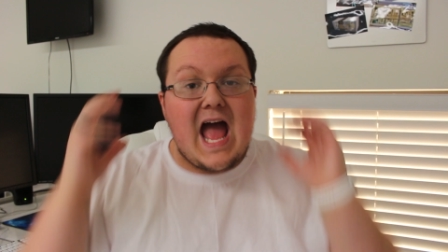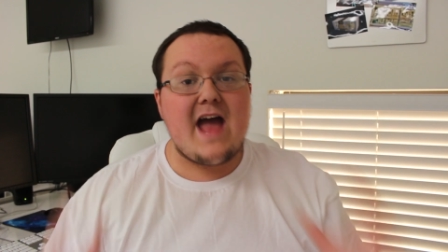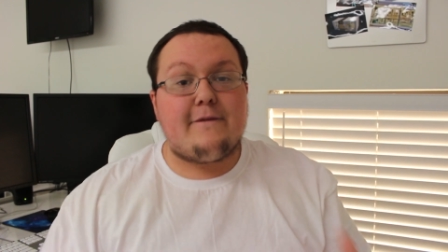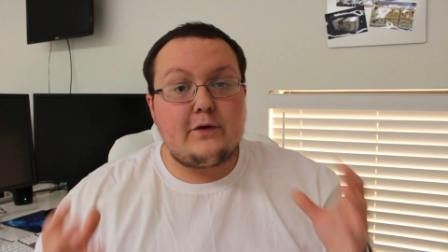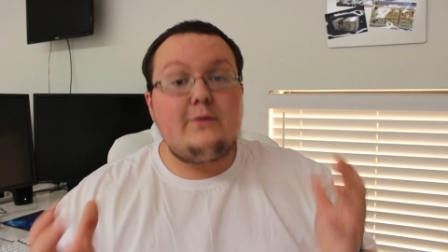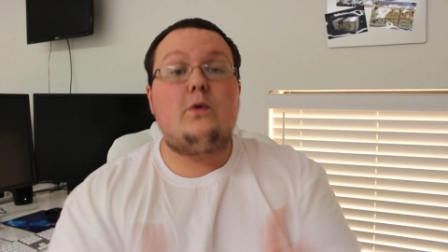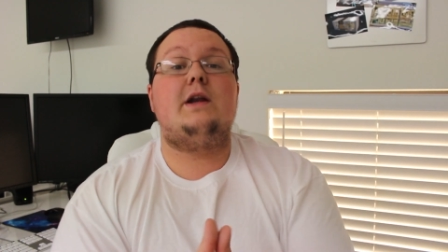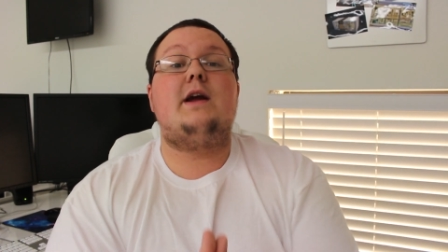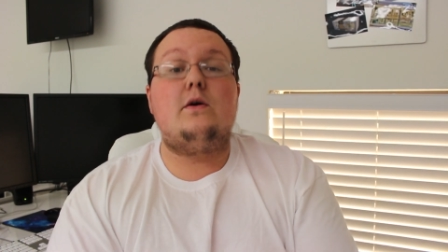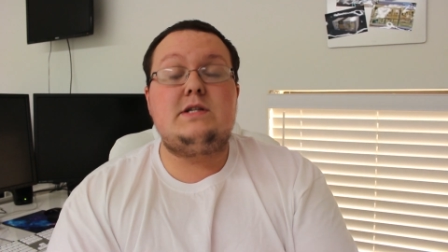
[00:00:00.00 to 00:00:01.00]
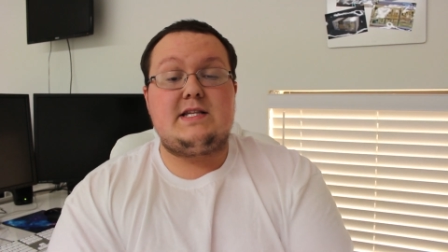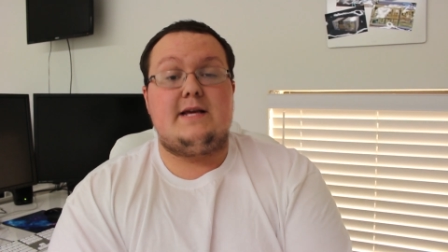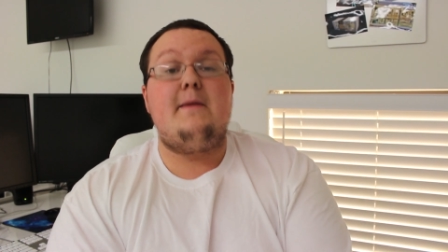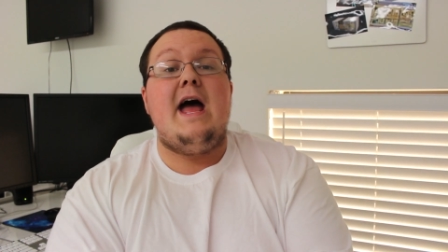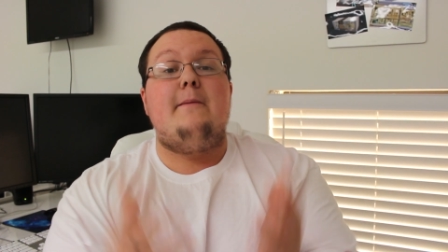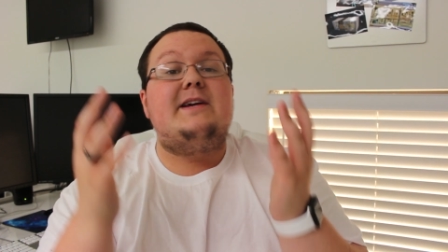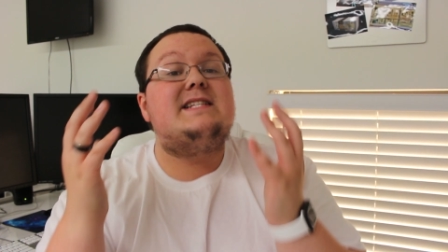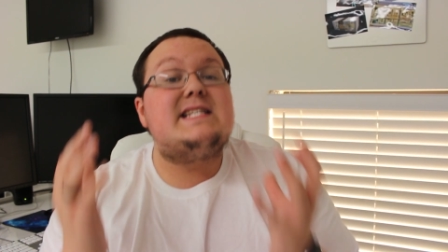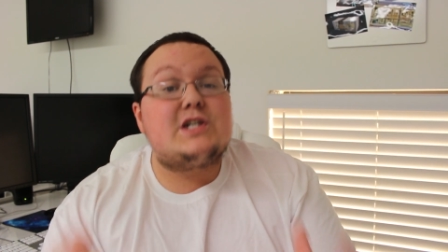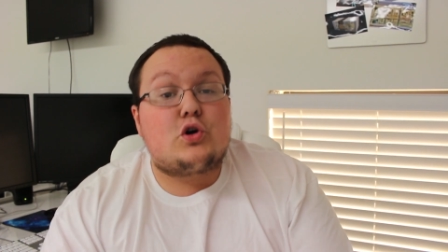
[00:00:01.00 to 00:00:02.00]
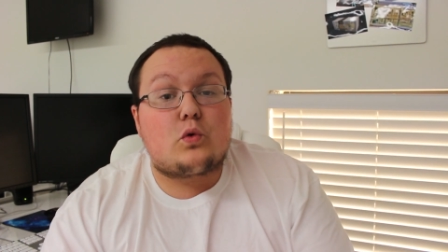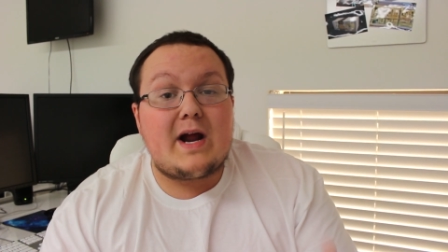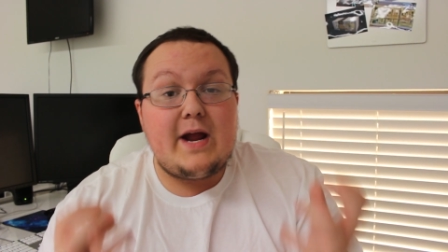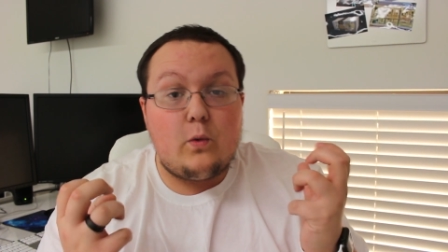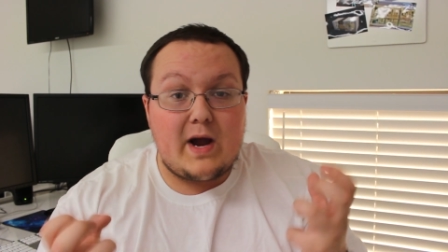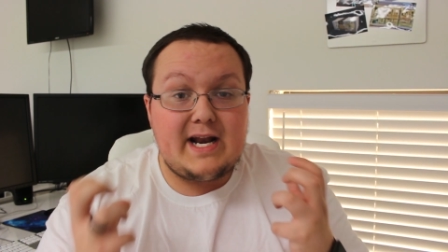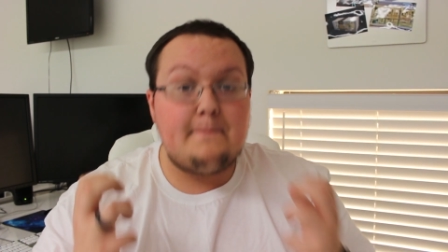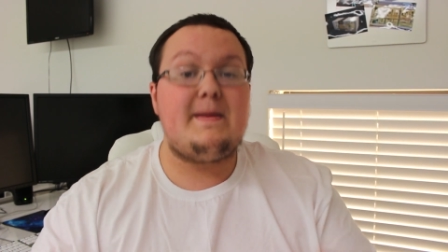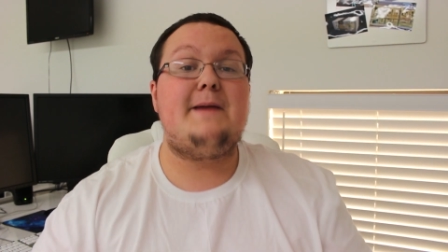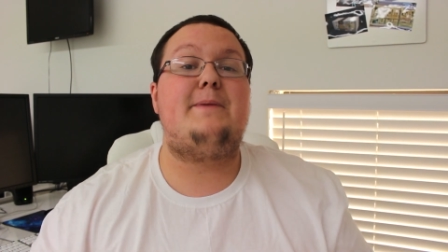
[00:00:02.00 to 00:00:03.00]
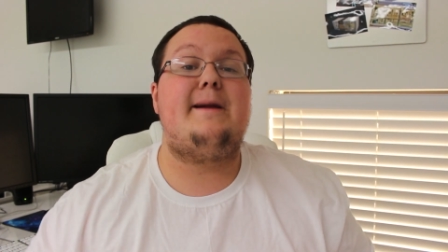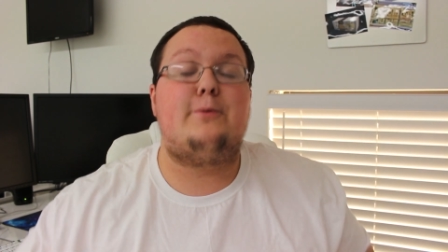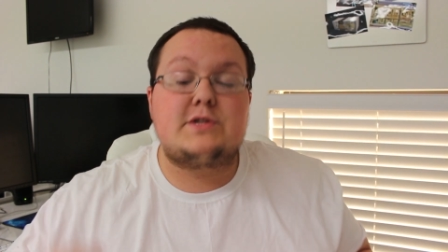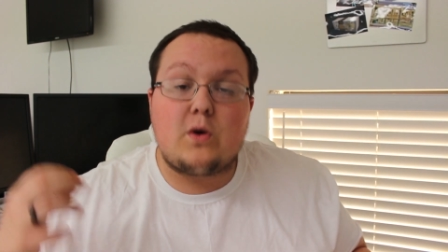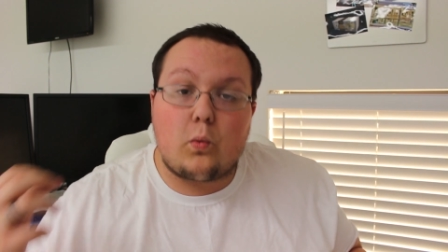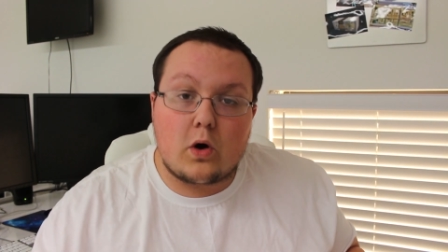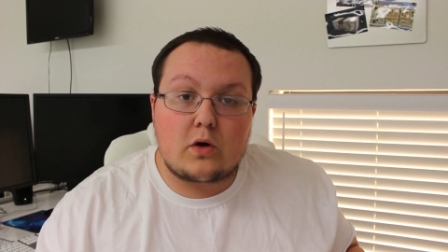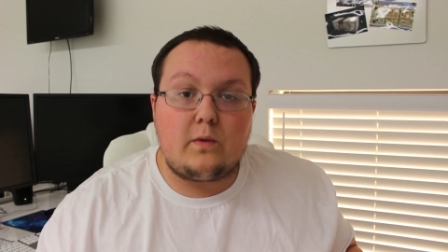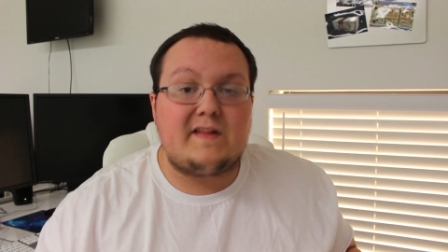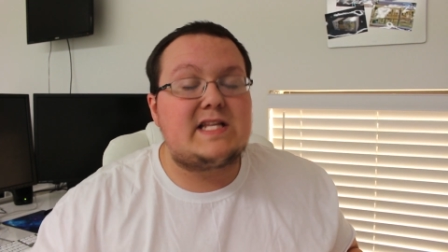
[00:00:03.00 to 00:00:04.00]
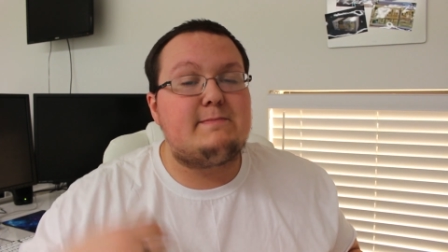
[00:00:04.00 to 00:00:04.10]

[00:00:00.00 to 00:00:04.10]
Everyone goes to them because it's a great way to meet people to work with,